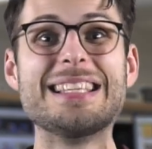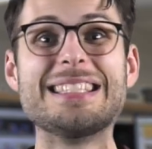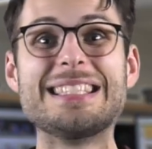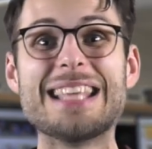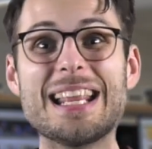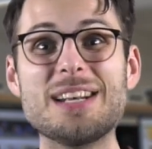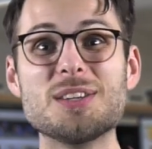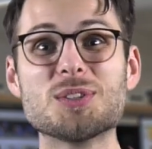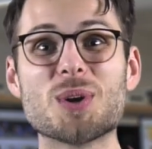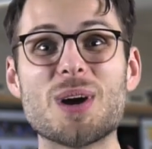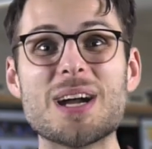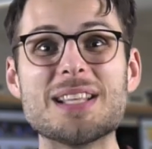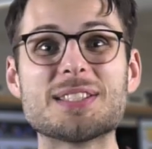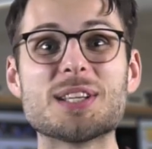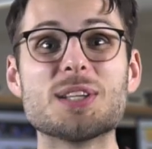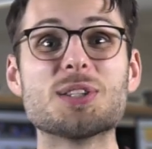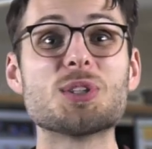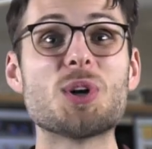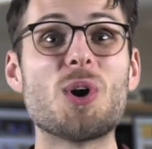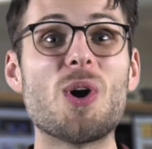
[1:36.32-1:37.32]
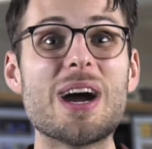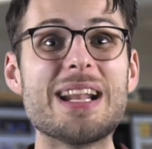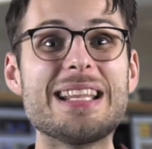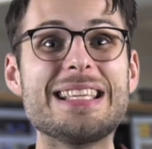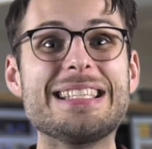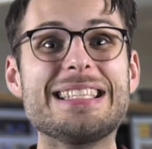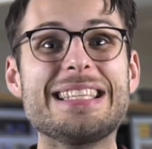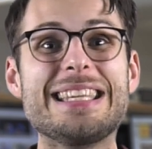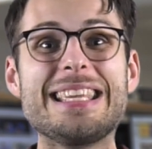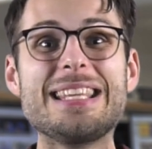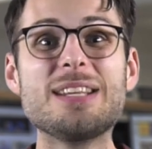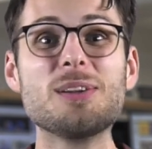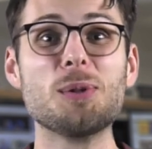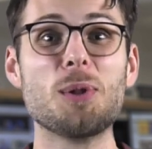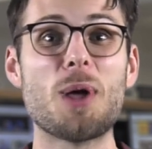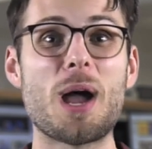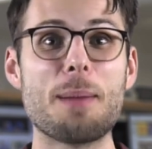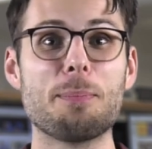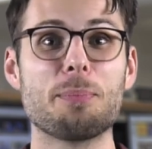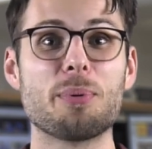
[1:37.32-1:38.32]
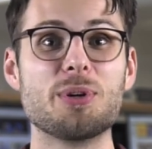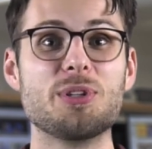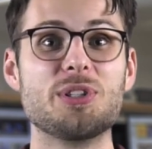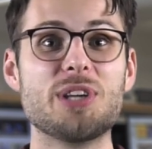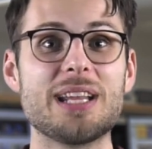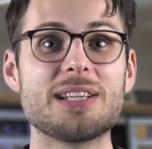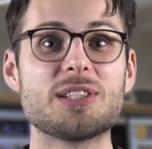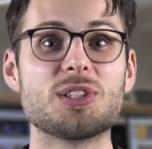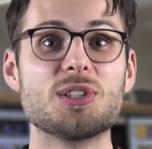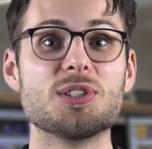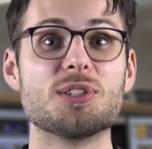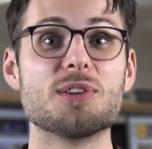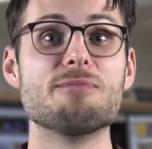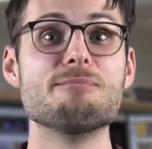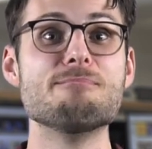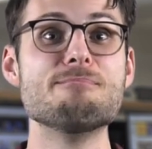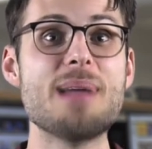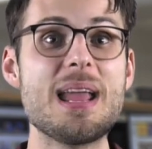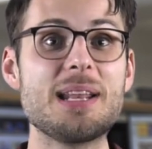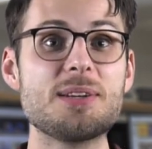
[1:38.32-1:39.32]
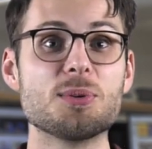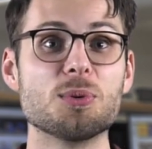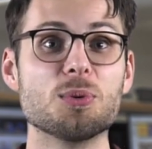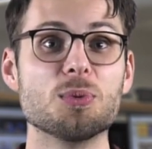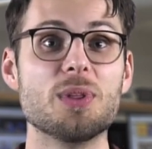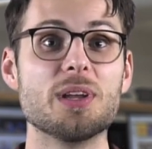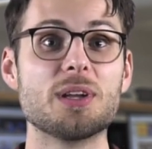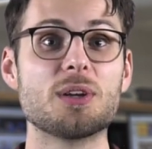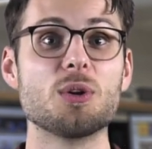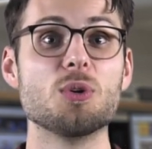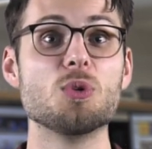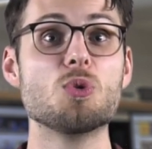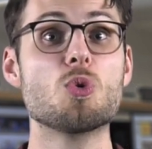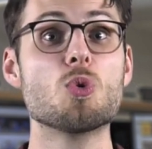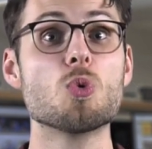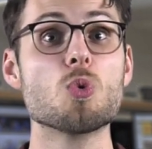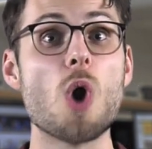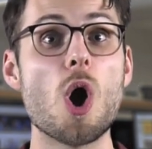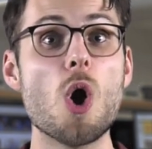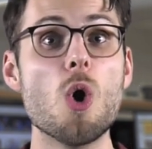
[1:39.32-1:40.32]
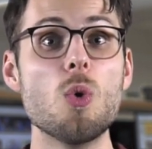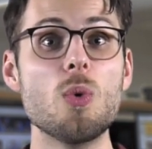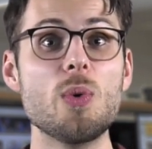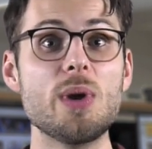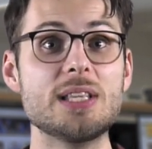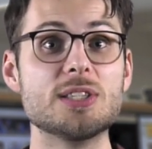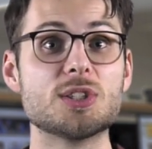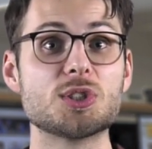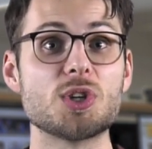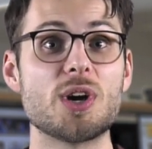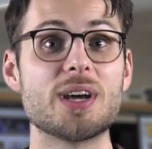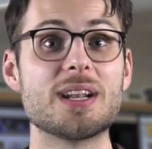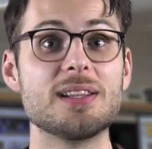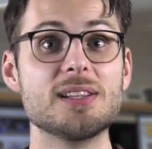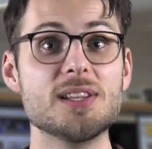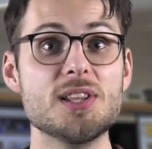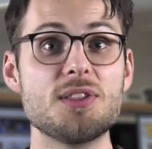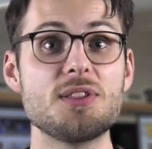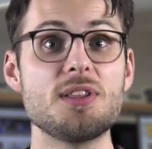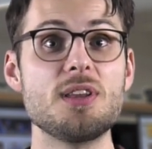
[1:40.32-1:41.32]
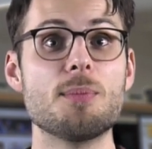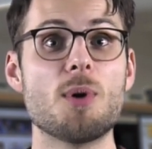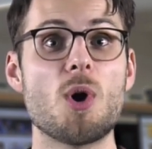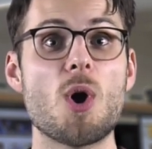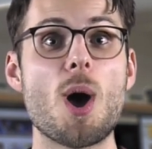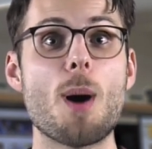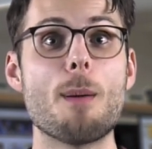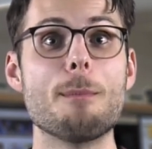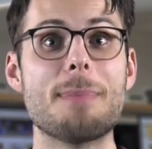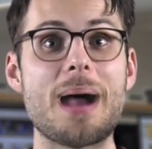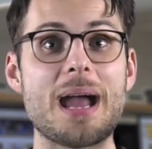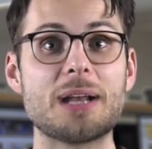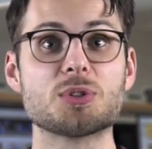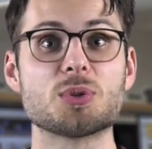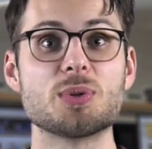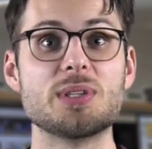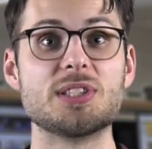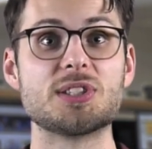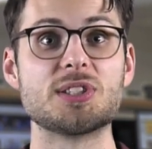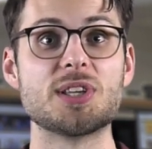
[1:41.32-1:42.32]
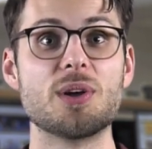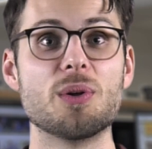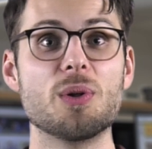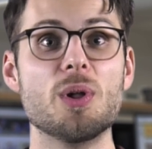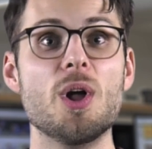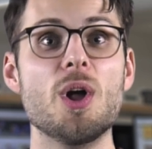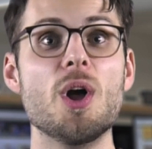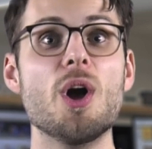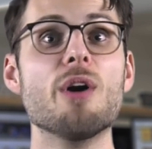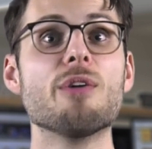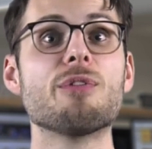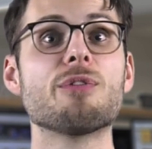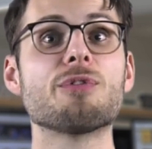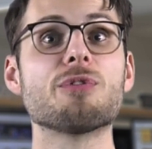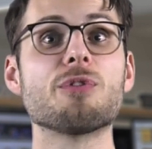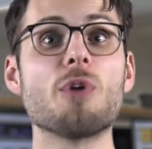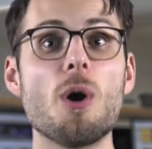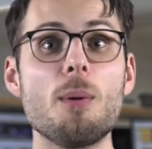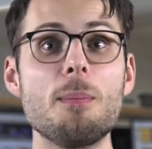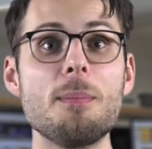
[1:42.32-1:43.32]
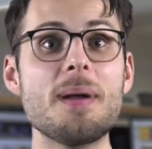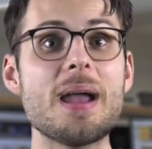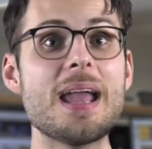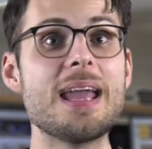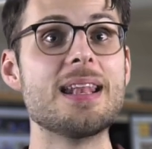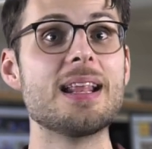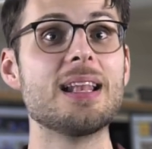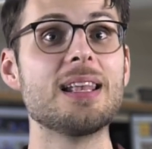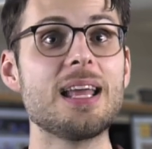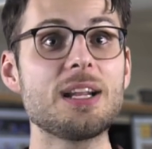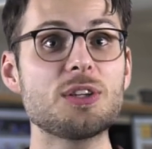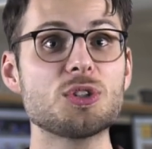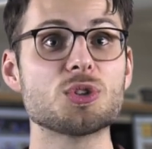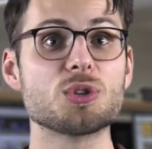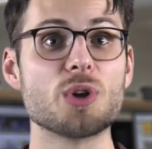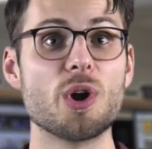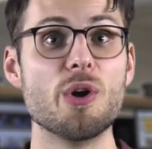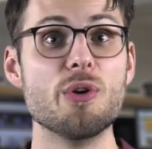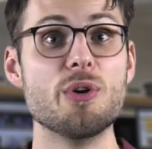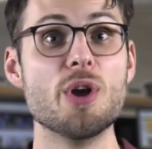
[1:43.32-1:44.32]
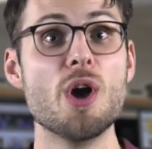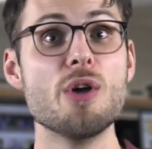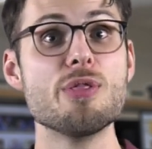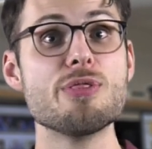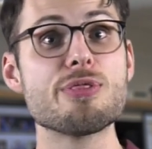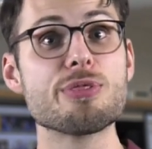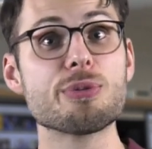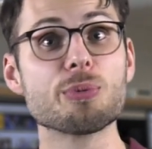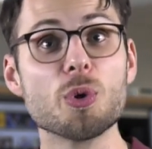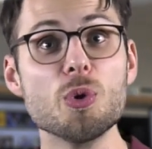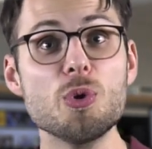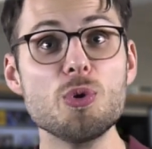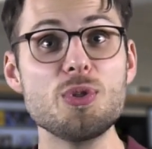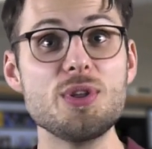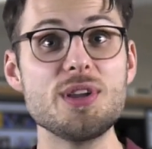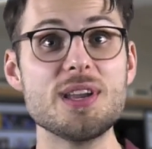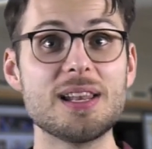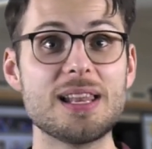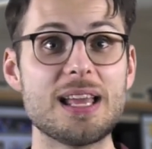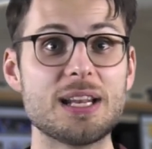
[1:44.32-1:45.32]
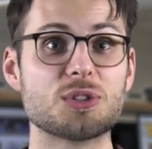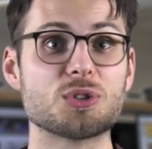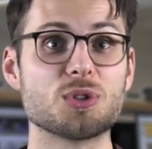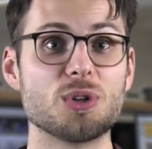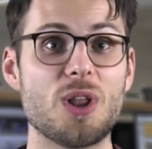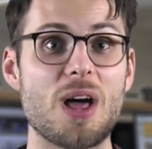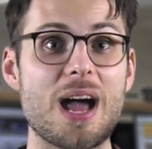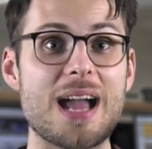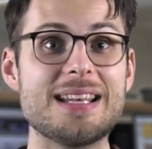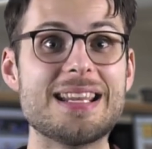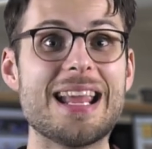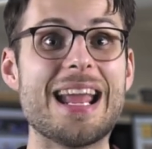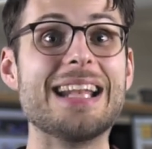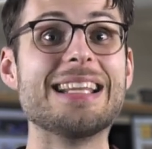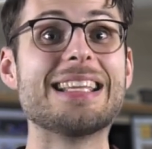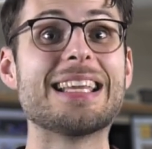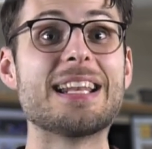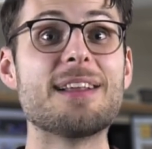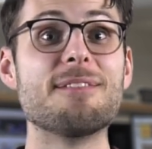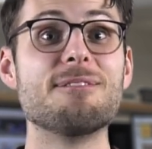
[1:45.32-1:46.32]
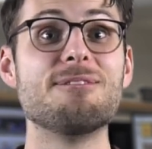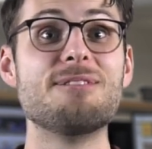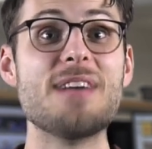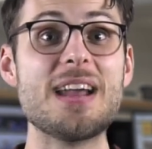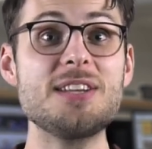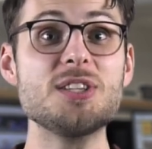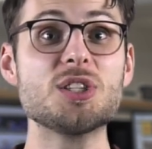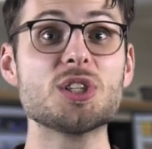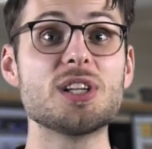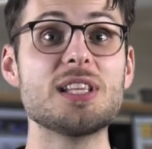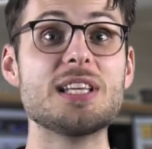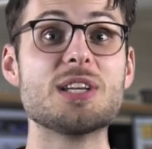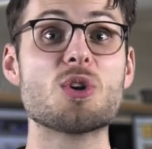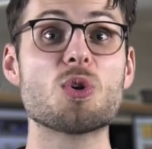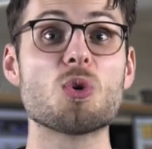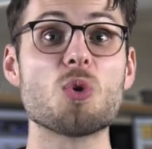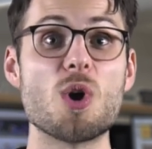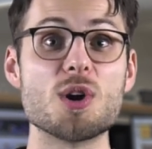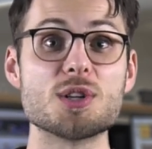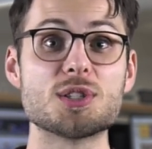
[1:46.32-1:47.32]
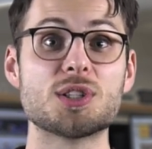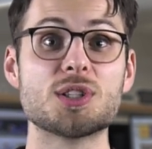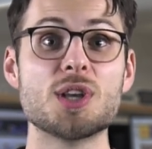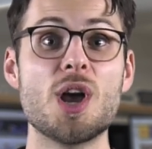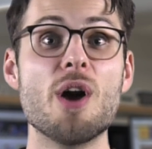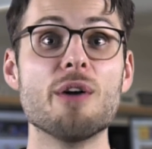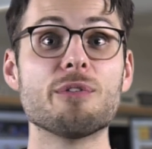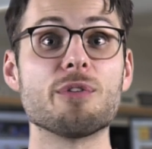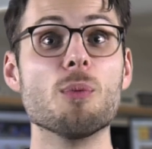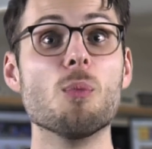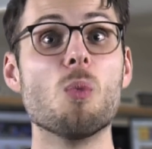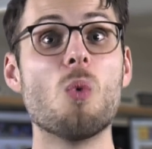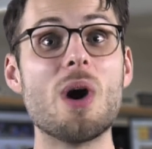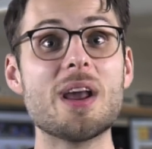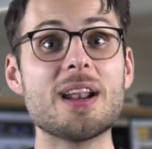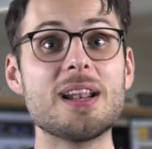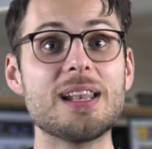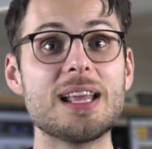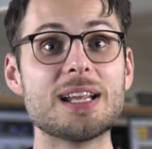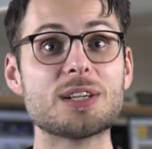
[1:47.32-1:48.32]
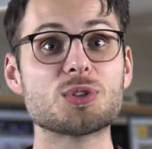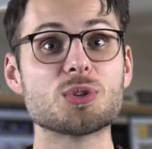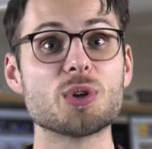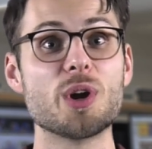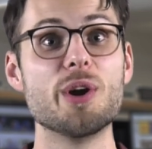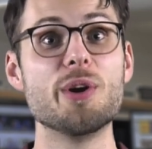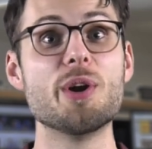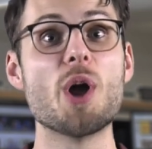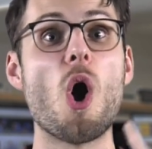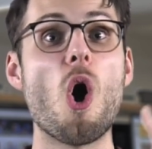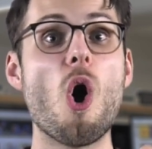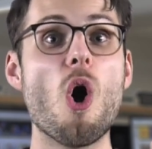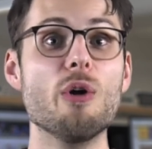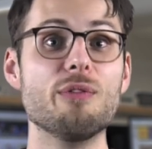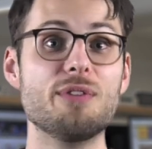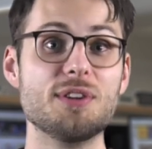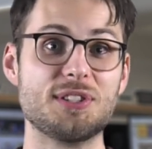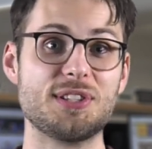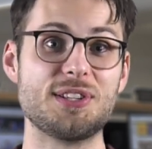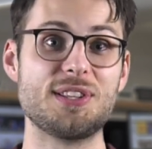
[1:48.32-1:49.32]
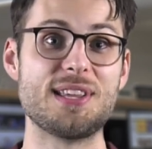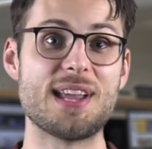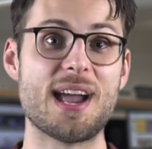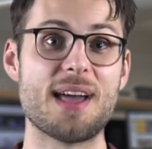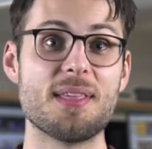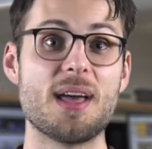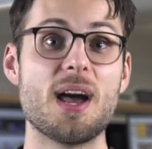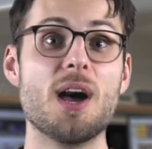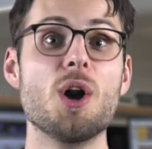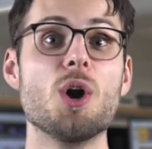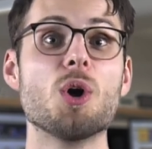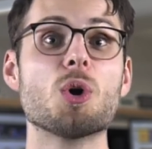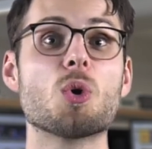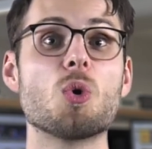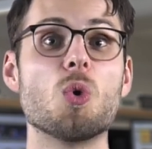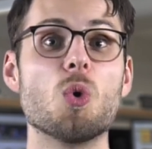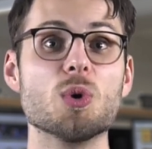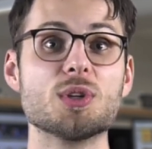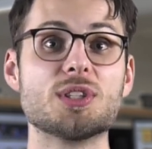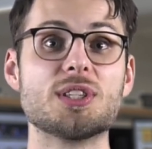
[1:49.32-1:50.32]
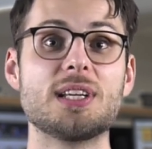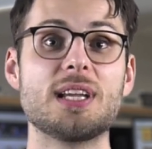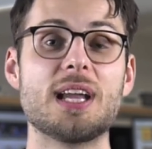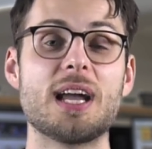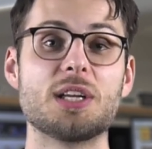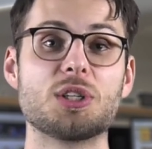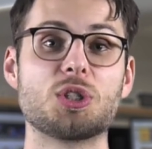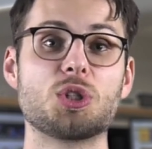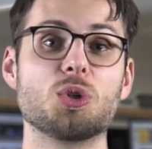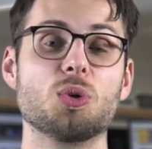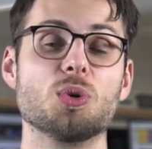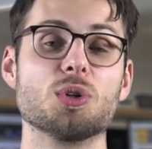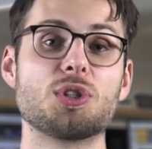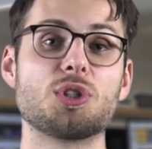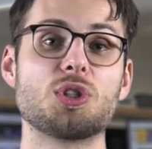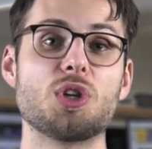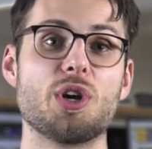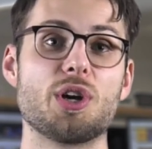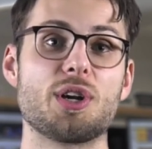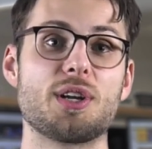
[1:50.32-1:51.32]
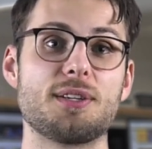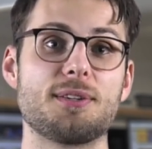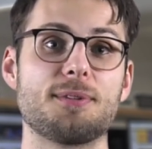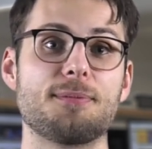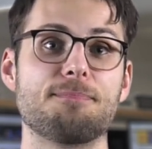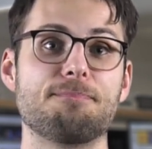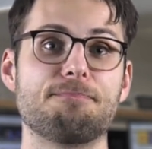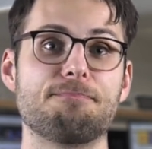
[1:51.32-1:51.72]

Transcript: dendrites are tiny needle-like projections of metal that can grow inside a lithium-ion battery cell from an electrode through the electrolyte and can eventually cross from one electrode over to the other, causing a short circuit.